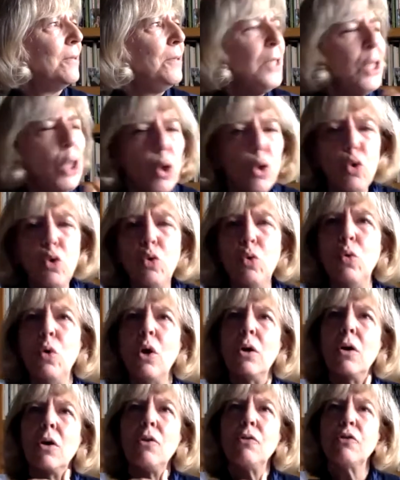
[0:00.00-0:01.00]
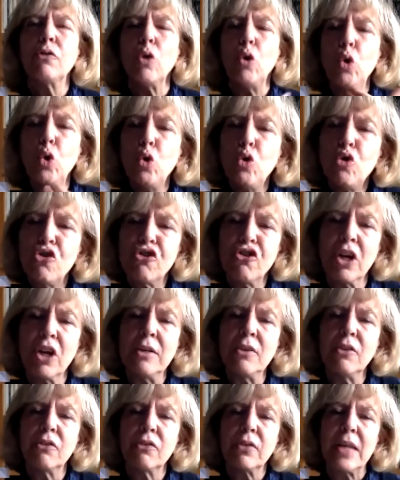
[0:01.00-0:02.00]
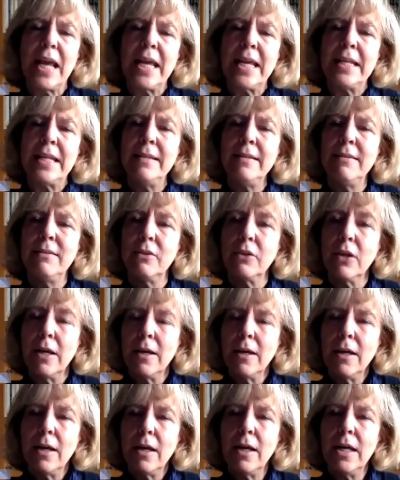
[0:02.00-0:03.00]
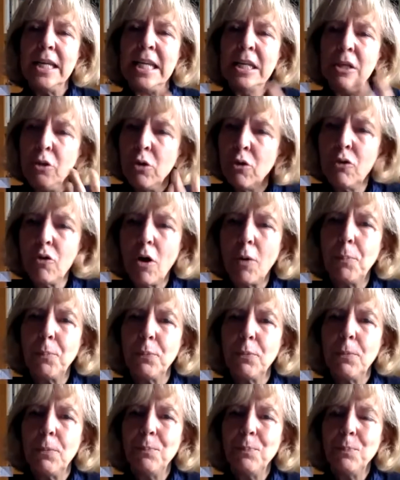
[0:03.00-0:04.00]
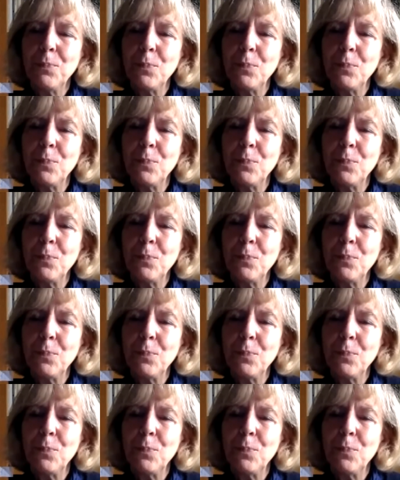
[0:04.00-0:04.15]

uh, new solutions and in europe